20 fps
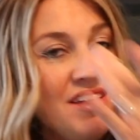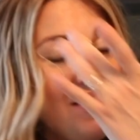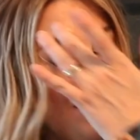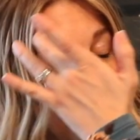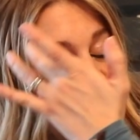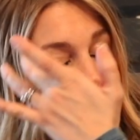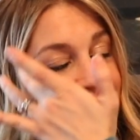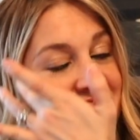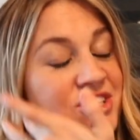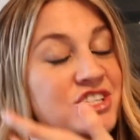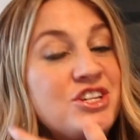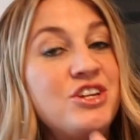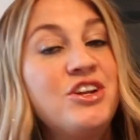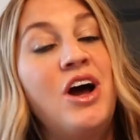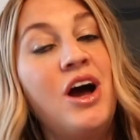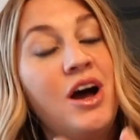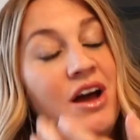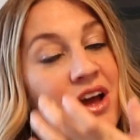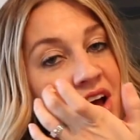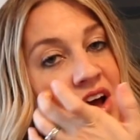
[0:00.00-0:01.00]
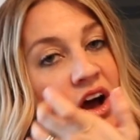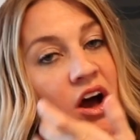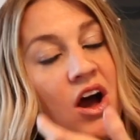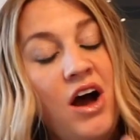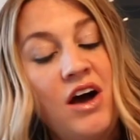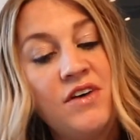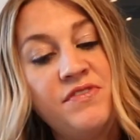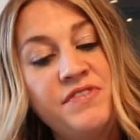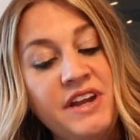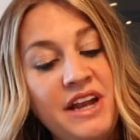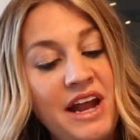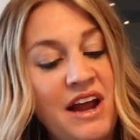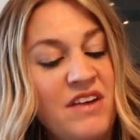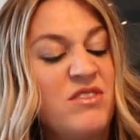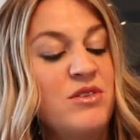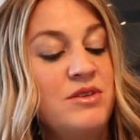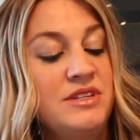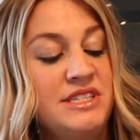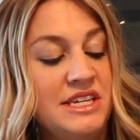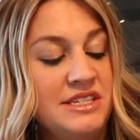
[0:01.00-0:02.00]
These should not, often
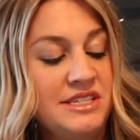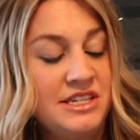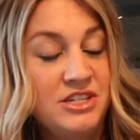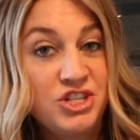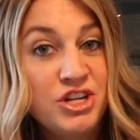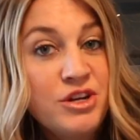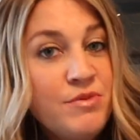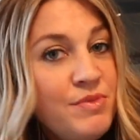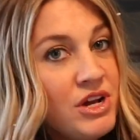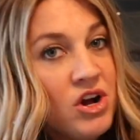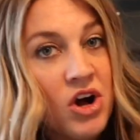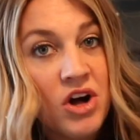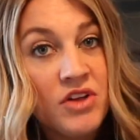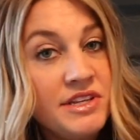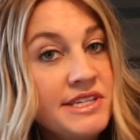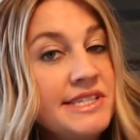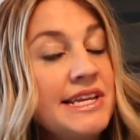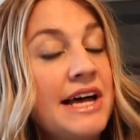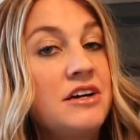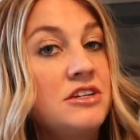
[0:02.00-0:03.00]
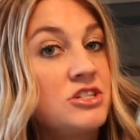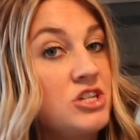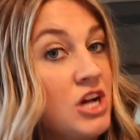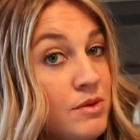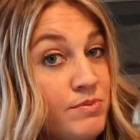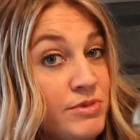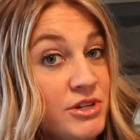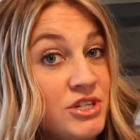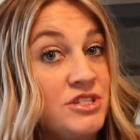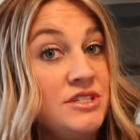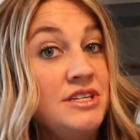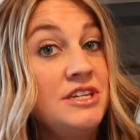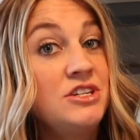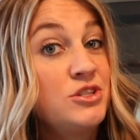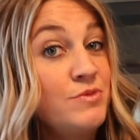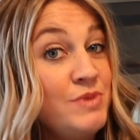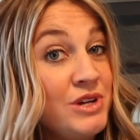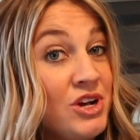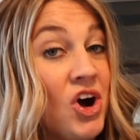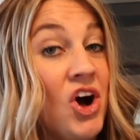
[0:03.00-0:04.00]
everyone says they shouldn't be called the salad choppers. They
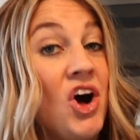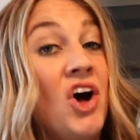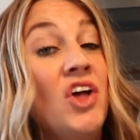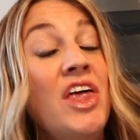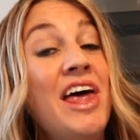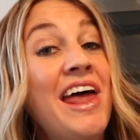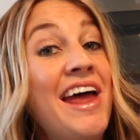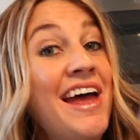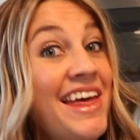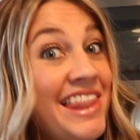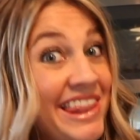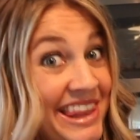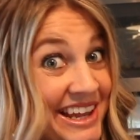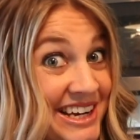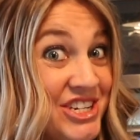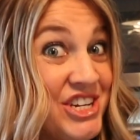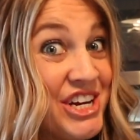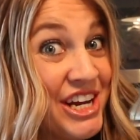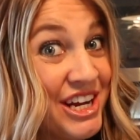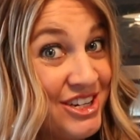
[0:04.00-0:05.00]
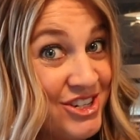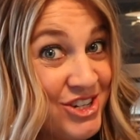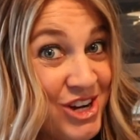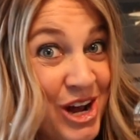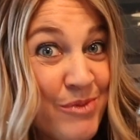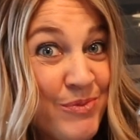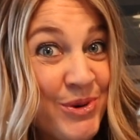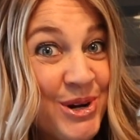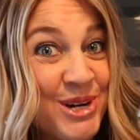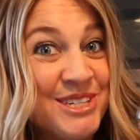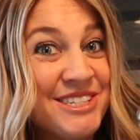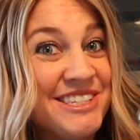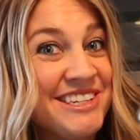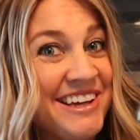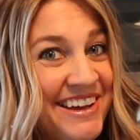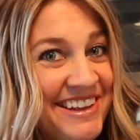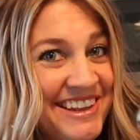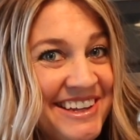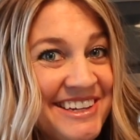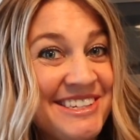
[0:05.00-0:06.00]
should be called the chicken choppers,
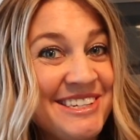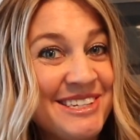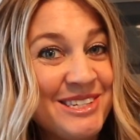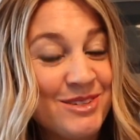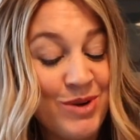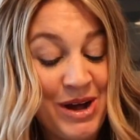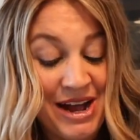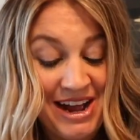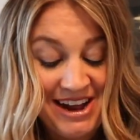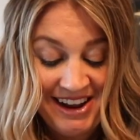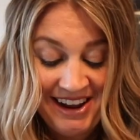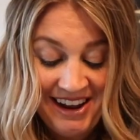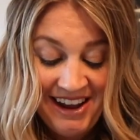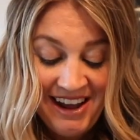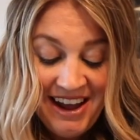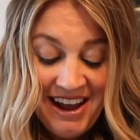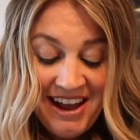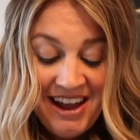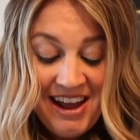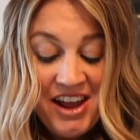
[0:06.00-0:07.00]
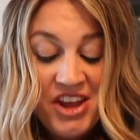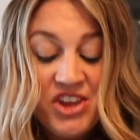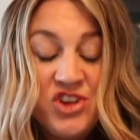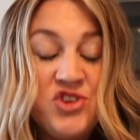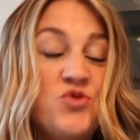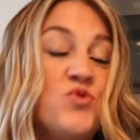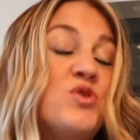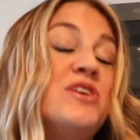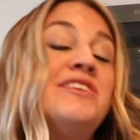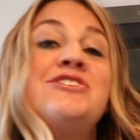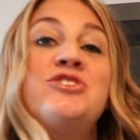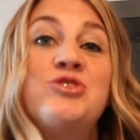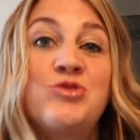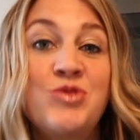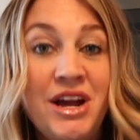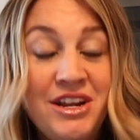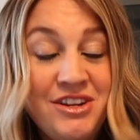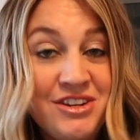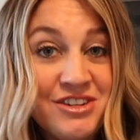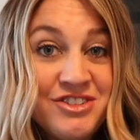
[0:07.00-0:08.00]
and this is why. You can
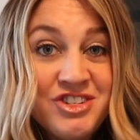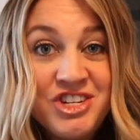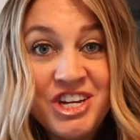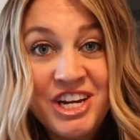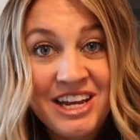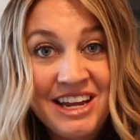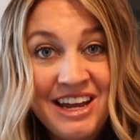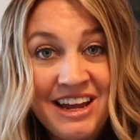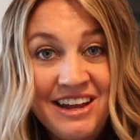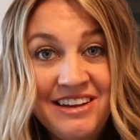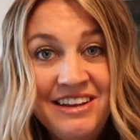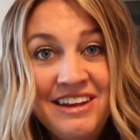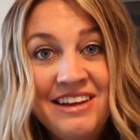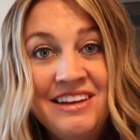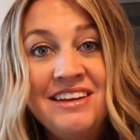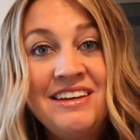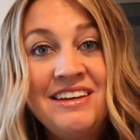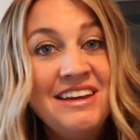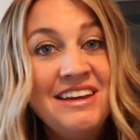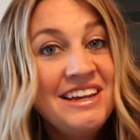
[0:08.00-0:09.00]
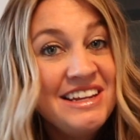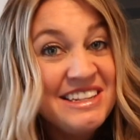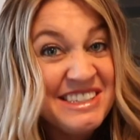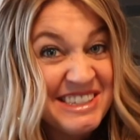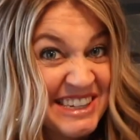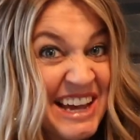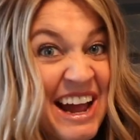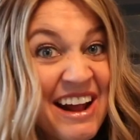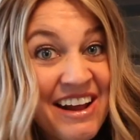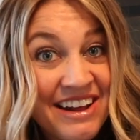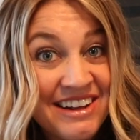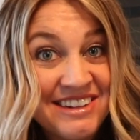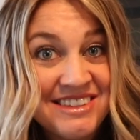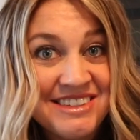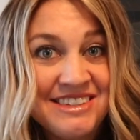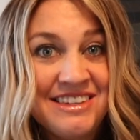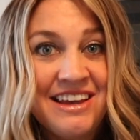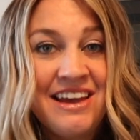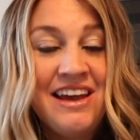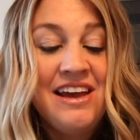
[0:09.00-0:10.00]
shred your chicken in
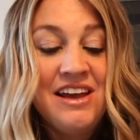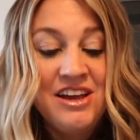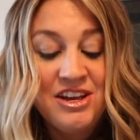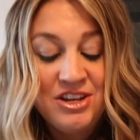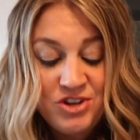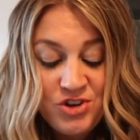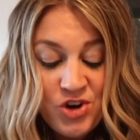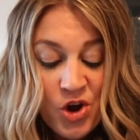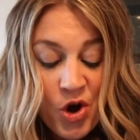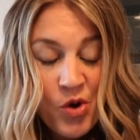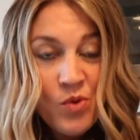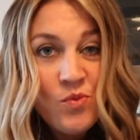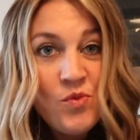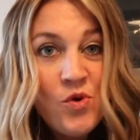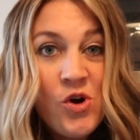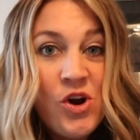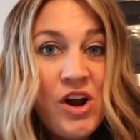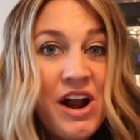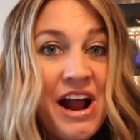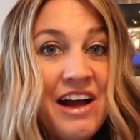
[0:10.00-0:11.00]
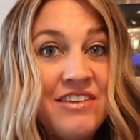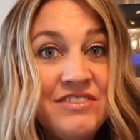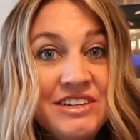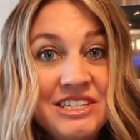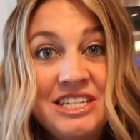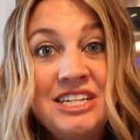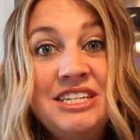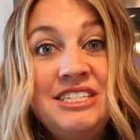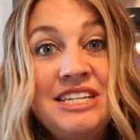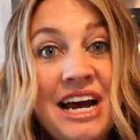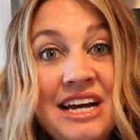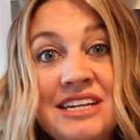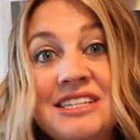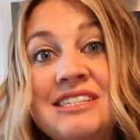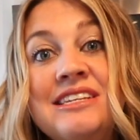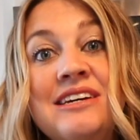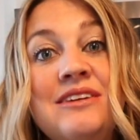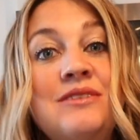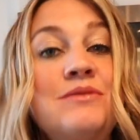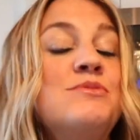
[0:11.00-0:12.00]
seconds. No more having to
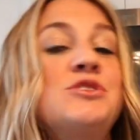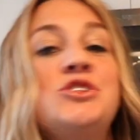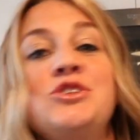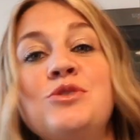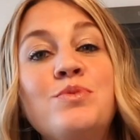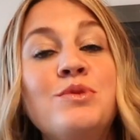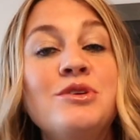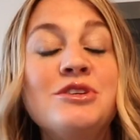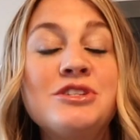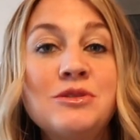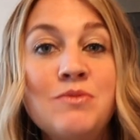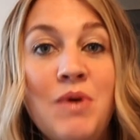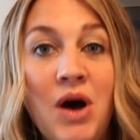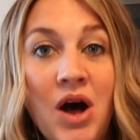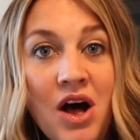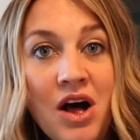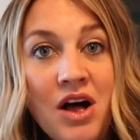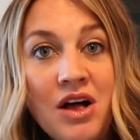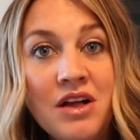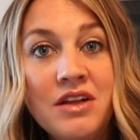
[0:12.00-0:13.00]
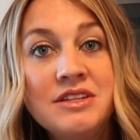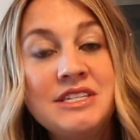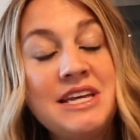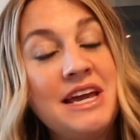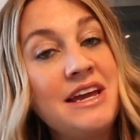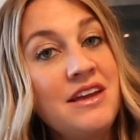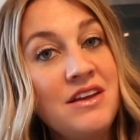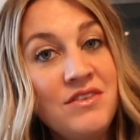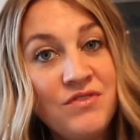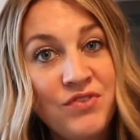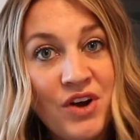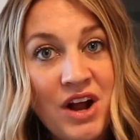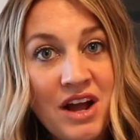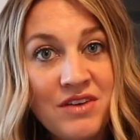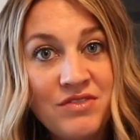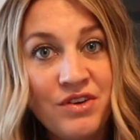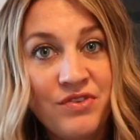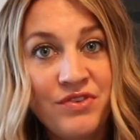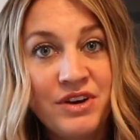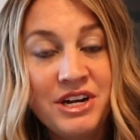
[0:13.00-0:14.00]
dice them super small, taking
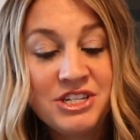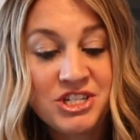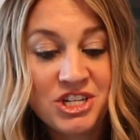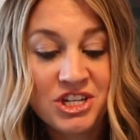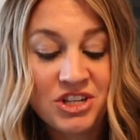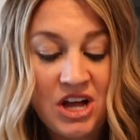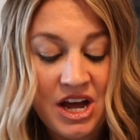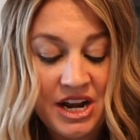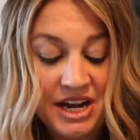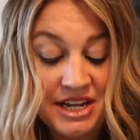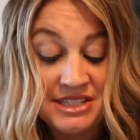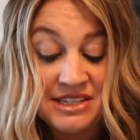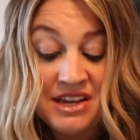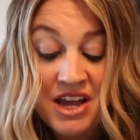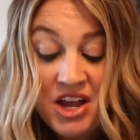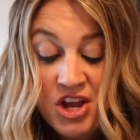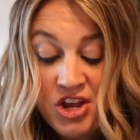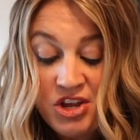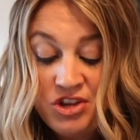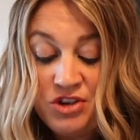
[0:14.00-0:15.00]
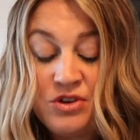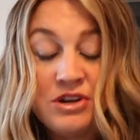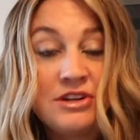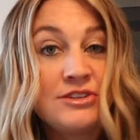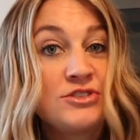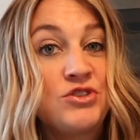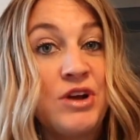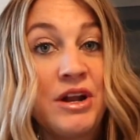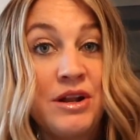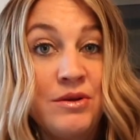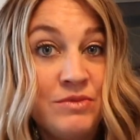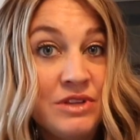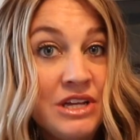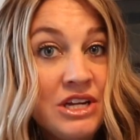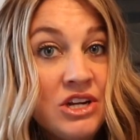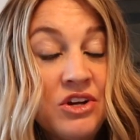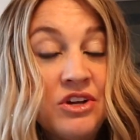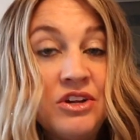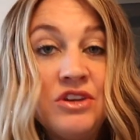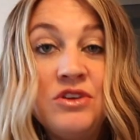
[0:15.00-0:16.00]
forever for enchiladas. You can shred them
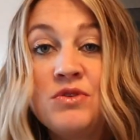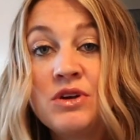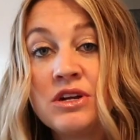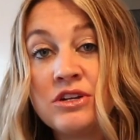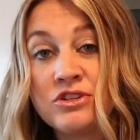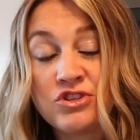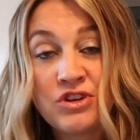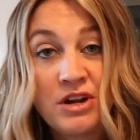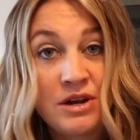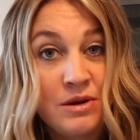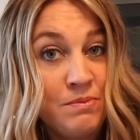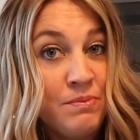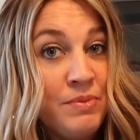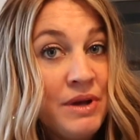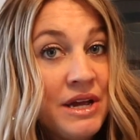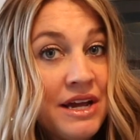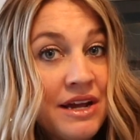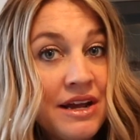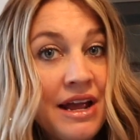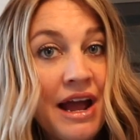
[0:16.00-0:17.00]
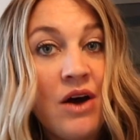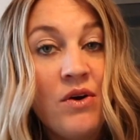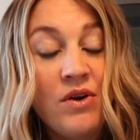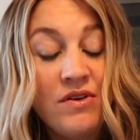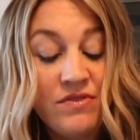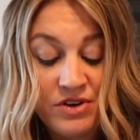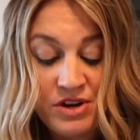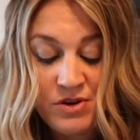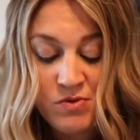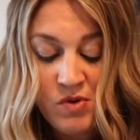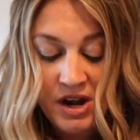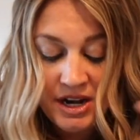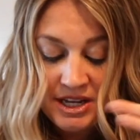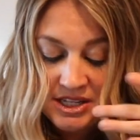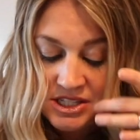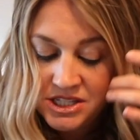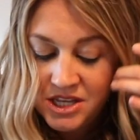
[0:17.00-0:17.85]
little, you can shred them big, however you want it.